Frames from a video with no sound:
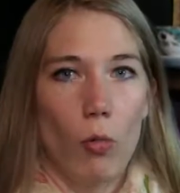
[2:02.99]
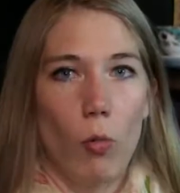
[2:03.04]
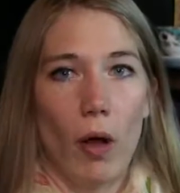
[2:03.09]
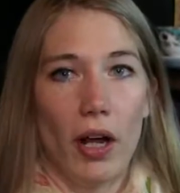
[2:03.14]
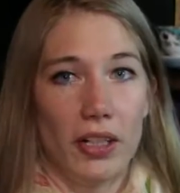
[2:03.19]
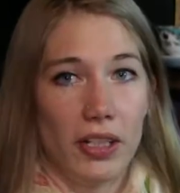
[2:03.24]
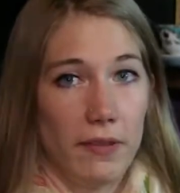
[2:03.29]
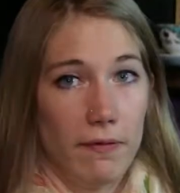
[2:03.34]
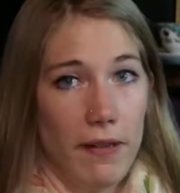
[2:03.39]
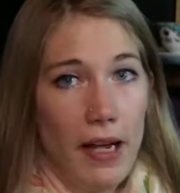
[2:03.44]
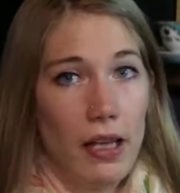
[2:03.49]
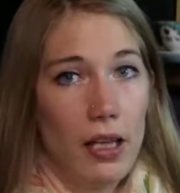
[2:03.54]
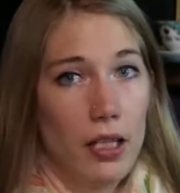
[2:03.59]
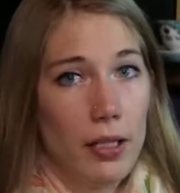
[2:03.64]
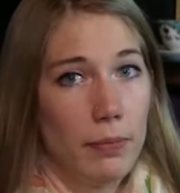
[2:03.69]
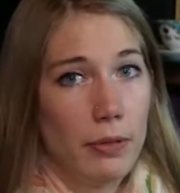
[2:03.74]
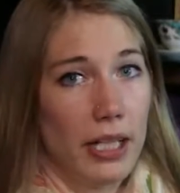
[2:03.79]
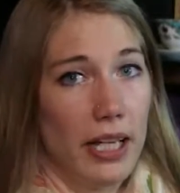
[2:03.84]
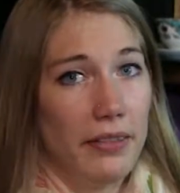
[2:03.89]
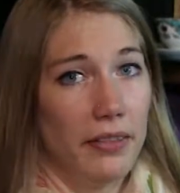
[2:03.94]
well
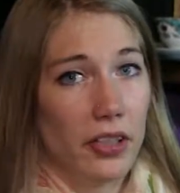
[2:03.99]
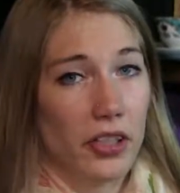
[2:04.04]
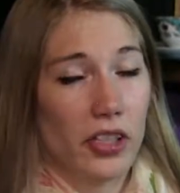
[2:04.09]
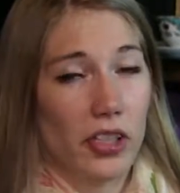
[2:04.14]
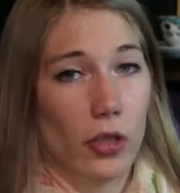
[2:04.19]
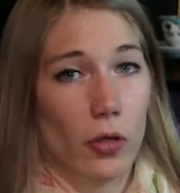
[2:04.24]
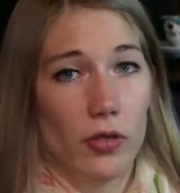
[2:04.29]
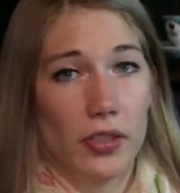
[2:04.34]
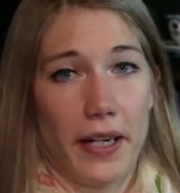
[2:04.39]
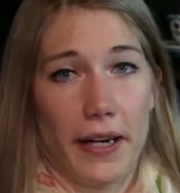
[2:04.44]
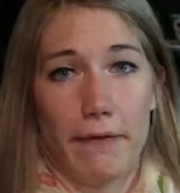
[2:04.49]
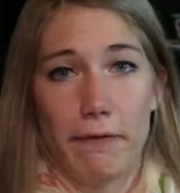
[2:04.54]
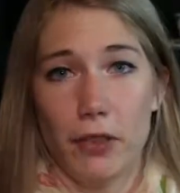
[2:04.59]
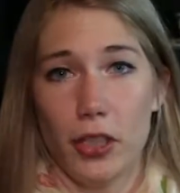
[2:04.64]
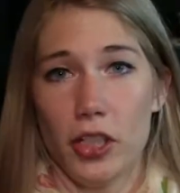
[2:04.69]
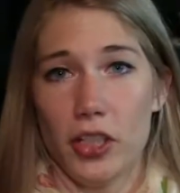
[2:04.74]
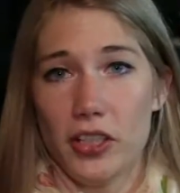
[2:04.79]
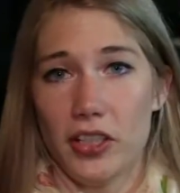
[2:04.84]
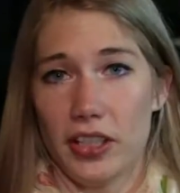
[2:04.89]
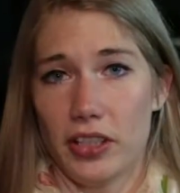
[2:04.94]
developed and they're so
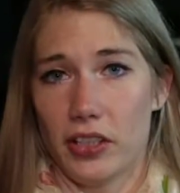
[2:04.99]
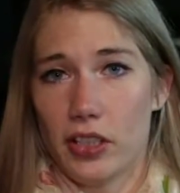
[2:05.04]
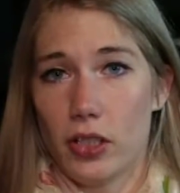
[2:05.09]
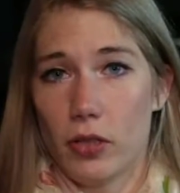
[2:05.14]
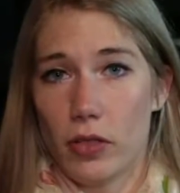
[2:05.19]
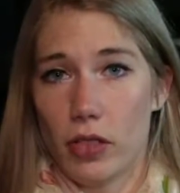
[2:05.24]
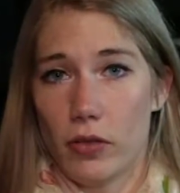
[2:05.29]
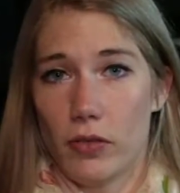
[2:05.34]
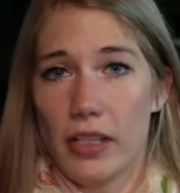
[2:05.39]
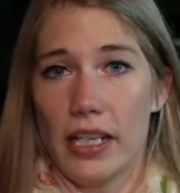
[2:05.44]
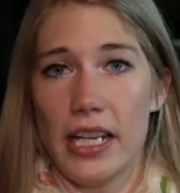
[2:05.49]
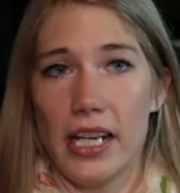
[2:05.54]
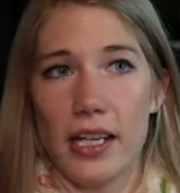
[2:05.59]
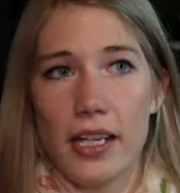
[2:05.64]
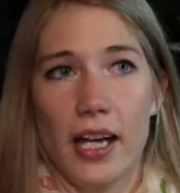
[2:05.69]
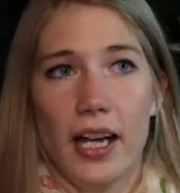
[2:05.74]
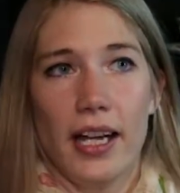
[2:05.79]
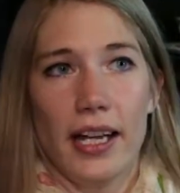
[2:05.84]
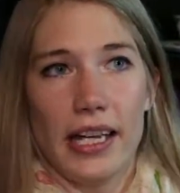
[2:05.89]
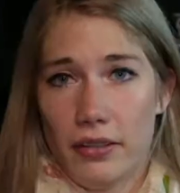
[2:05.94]
diverse and so unique.